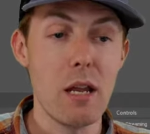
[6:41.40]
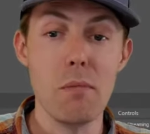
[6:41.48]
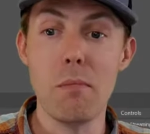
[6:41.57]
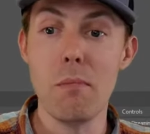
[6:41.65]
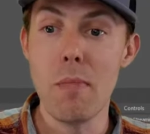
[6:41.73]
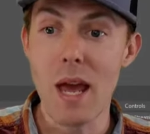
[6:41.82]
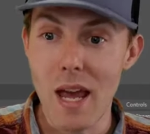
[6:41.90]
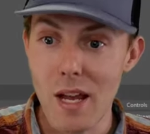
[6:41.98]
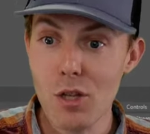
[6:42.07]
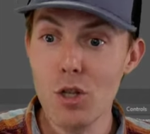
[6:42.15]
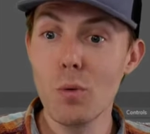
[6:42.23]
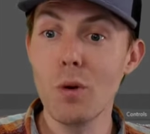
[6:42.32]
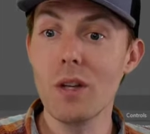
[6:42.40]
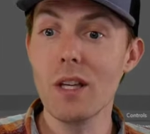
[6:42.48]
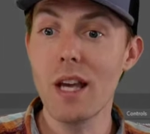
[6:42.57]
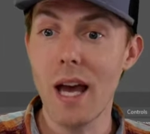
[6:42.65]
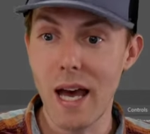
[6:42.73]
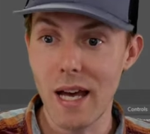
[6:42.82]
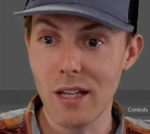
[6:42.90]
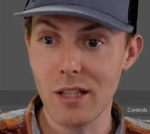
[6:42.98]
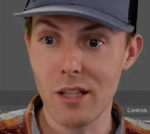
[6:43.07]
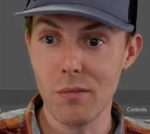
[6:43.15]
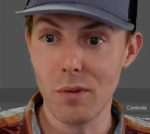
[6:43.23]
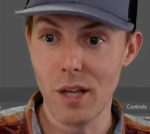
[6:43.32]
and manually
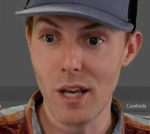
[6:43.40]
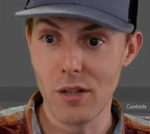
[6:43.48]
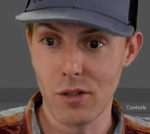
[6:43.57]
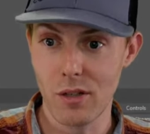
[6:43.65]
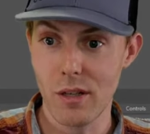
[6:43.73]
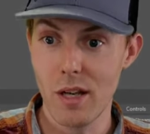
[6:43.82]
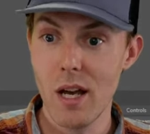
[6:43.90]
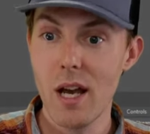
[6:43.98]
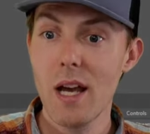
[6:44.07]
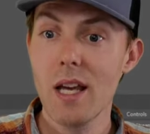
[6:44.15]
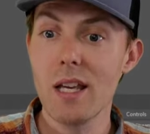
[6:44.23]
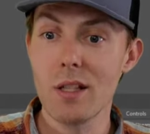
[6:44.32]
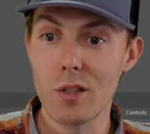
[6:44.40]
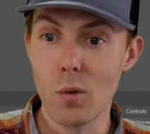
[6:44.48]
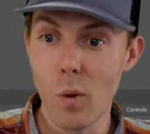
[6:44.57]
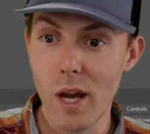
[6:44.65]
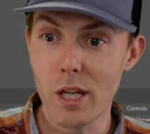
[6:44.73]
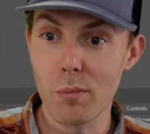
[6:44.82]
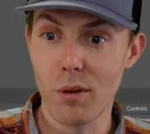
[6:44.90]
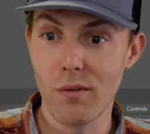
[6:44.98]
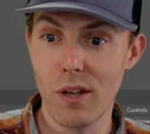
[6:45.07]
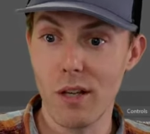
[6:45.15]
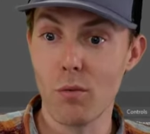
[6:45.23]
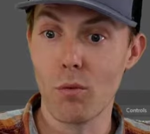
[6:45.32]
adding them later is the way to
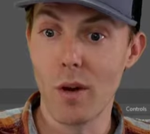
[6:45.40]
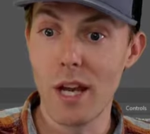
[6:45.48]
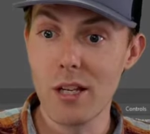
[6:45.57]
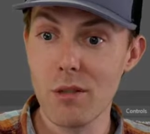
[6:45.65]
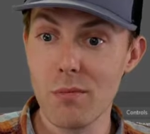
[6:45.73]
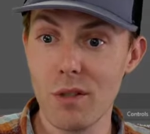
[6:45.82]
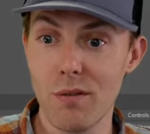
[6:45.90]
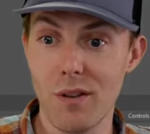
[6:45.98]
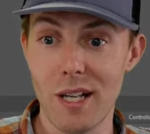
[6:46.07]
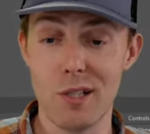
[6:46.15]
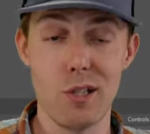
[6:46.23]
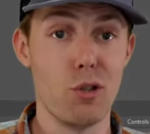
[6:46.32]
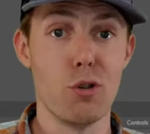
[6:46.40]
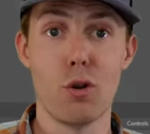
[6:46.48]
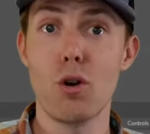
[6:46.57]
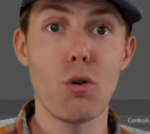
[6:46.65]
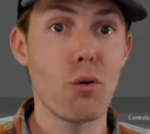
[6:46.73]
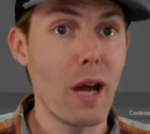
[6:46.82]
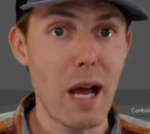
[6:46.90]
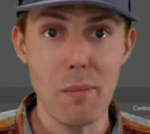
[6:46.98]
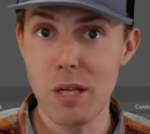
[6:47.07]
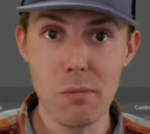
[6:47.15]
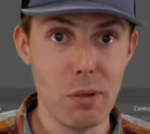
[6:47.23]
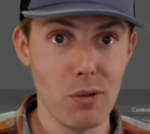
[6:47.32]
prevent random devices, your
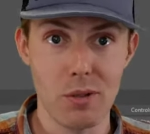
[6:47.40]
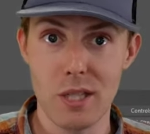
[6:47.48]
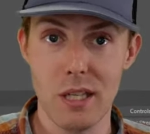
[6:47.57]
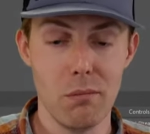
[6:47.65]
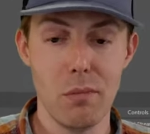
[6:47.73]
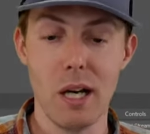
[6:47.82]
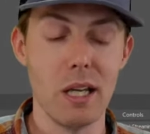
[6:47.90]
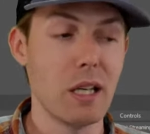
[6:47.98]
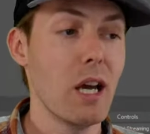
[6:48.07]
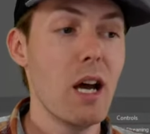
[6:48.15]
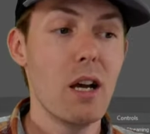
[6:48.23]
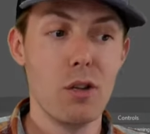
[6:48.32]
crappy built-in mic,